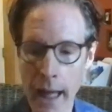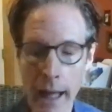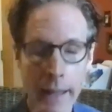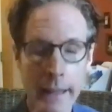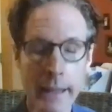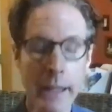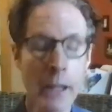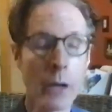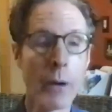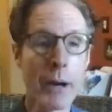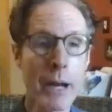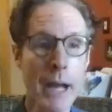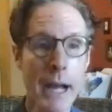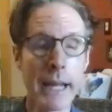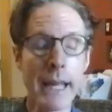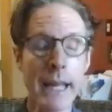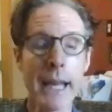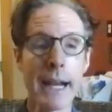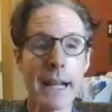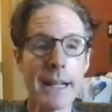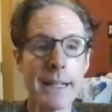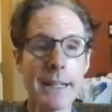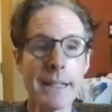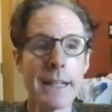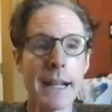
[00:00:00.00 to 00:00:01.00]
you know,
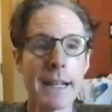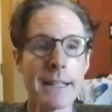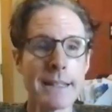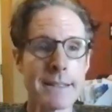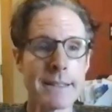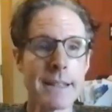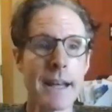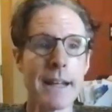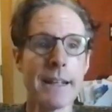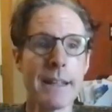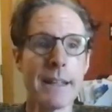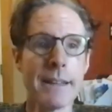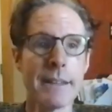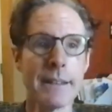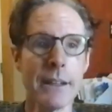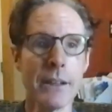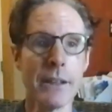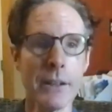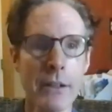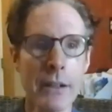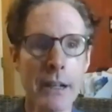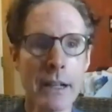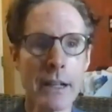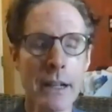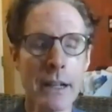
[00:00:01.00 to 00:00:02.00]
again, I did not study
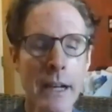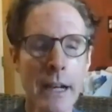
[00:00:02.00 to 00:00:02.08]
theater.